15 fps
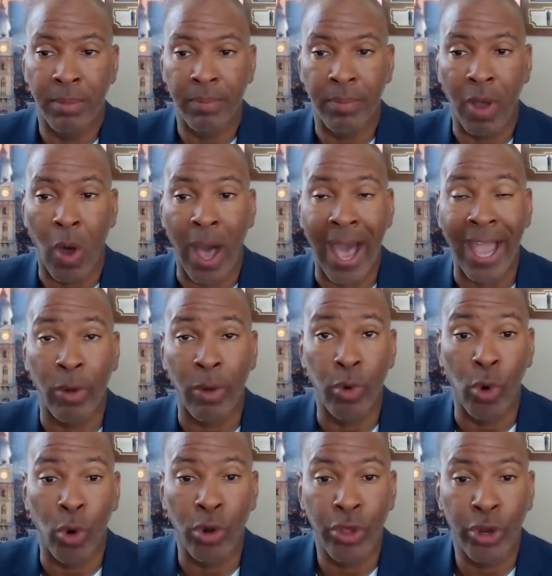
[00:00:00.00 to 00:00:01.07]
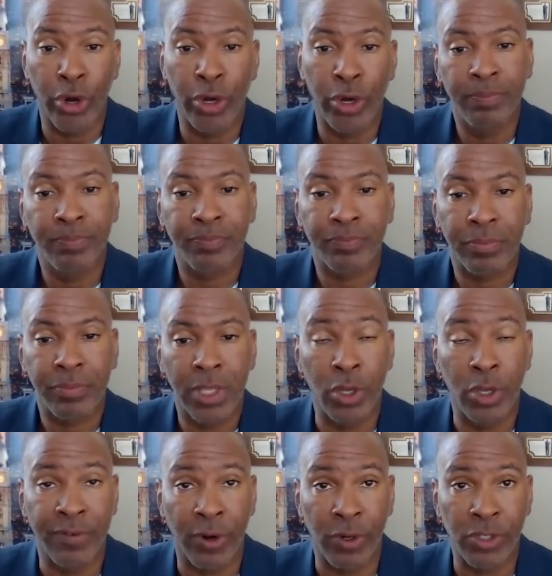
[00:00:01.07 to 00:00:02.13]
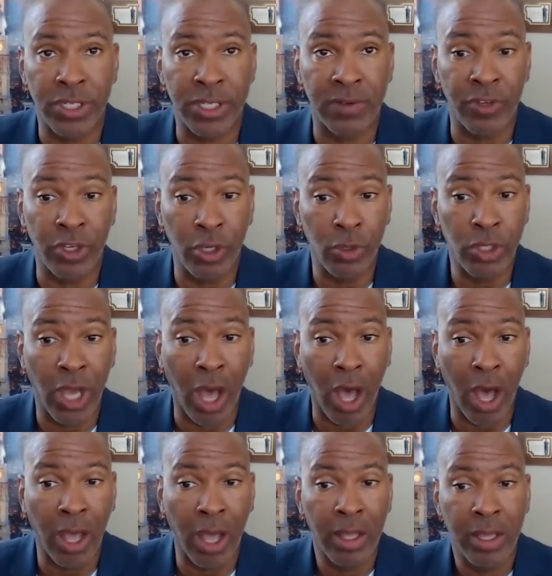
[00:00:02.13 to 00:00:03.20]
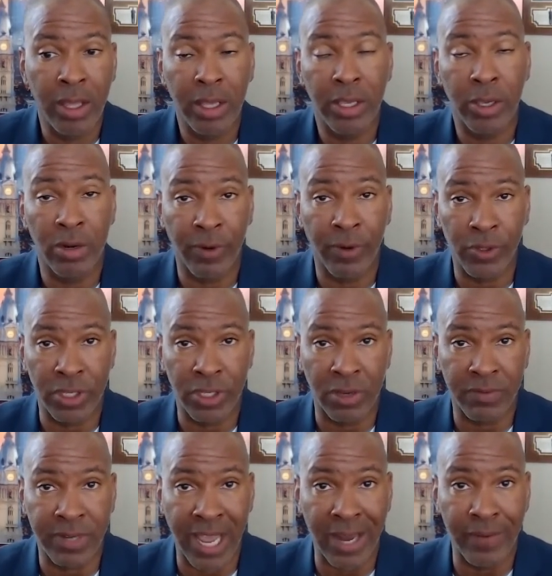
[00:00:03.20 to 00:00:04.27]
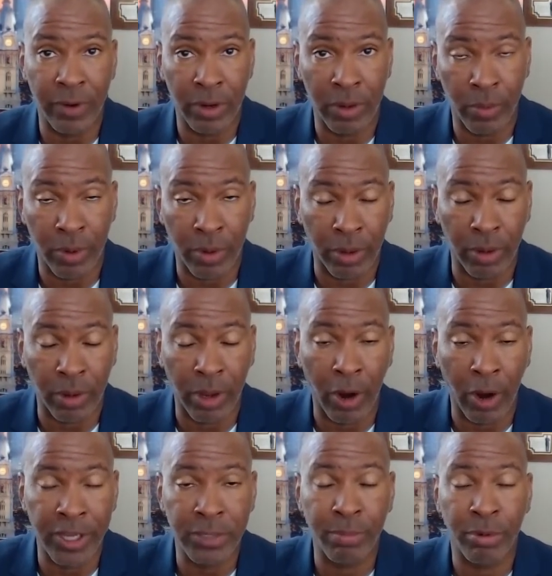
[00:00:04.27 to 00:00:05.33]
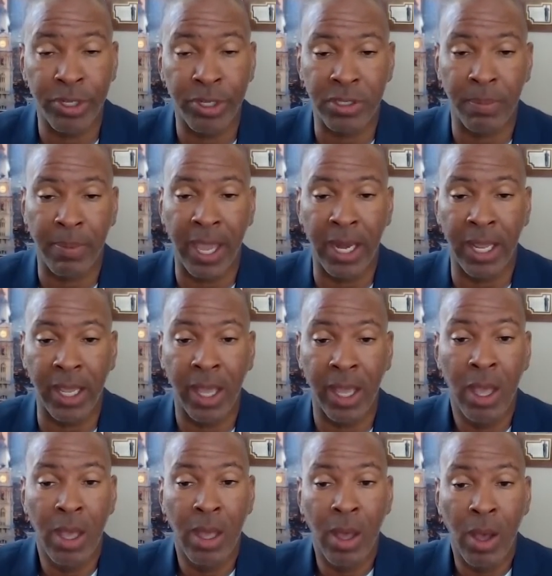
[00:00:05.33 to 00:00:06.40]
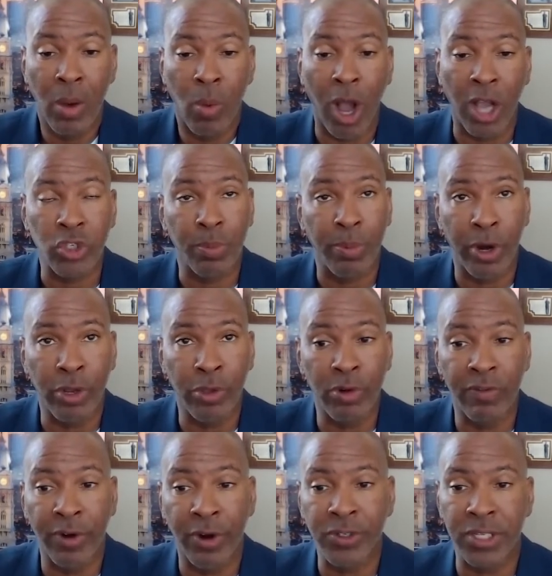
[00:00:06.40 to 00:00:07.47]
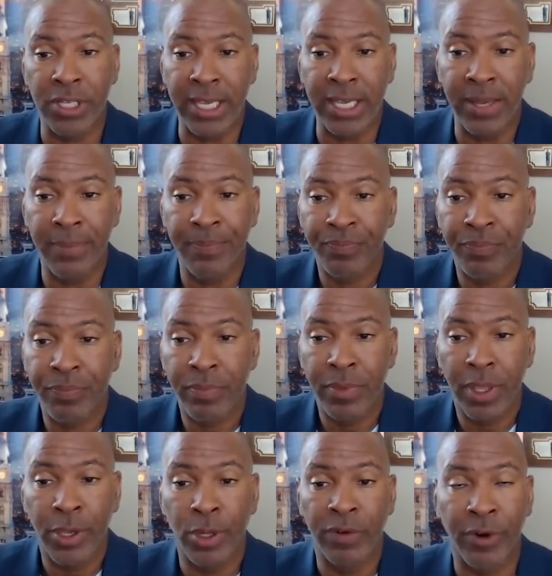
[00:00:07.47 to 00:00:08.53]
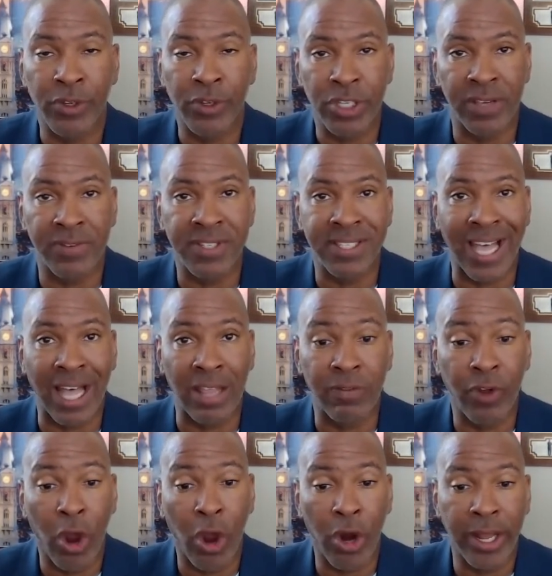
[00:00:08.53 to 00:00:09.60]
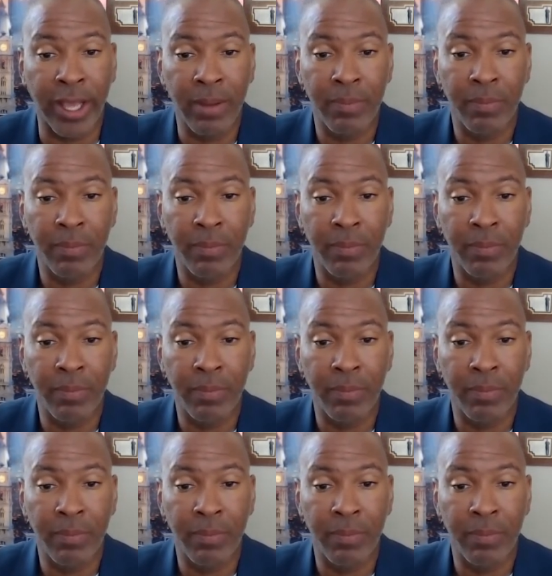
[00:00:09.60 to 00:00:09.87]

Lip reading: Ohio Northern, University of Utah, University of Denver, where Laurie's participating, Washburn University, University of South Florida,